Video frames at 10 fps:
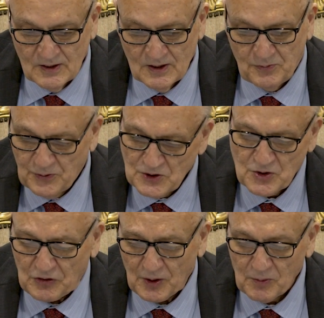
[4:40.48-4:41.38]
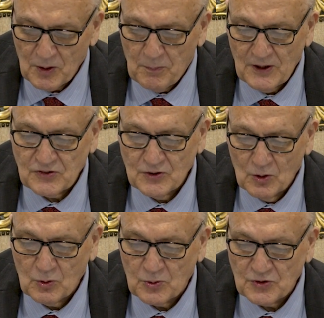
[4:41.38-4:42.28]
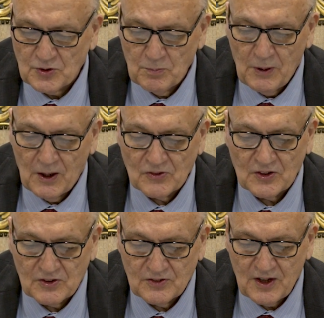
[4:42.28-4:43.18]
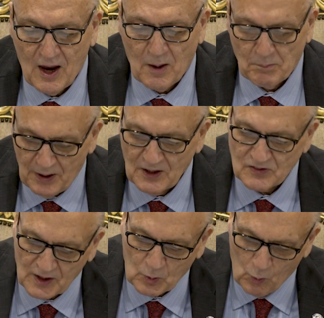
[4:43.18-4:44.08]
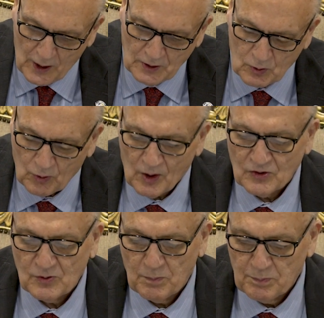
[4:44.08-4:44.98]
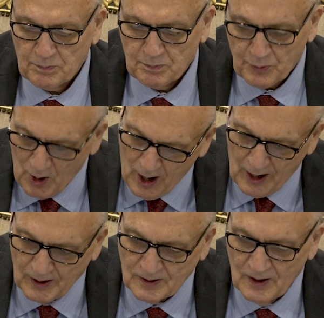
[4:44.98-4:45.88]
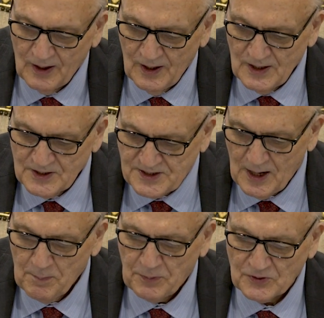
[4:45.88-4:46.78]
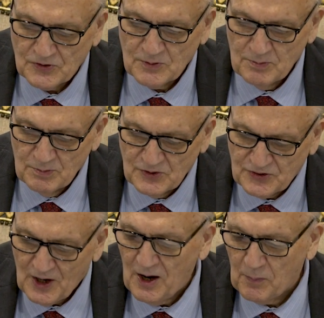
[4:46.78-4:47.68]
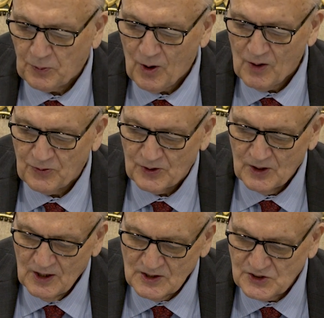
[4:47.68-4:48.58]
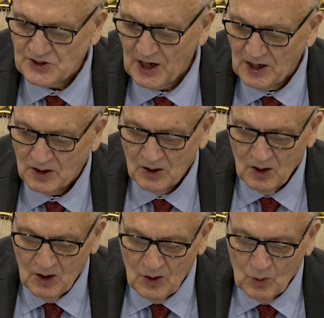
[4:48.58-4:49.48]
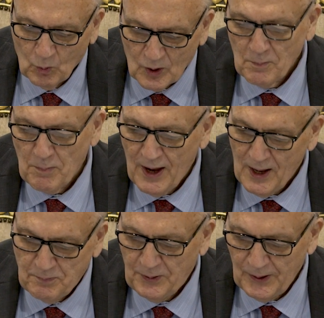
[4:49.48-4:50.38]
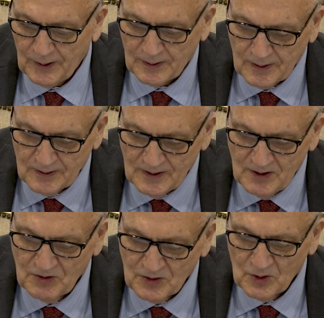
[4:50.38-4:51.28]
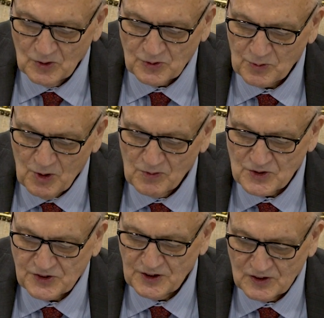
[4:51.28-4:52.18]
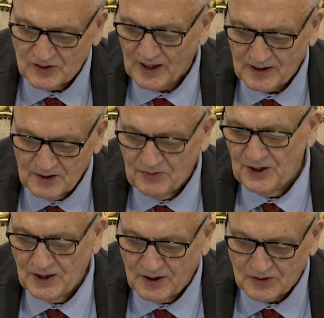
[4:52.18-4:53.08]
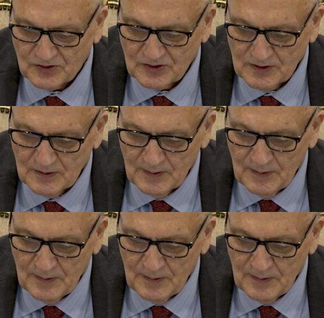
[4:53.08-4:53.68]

It featured some of the best-known Christian bands at the time, bands like White Cross, Bride, Tempest, Messiah Prophet, Saint, One Bad Pig, even those from overseas like Leviticus.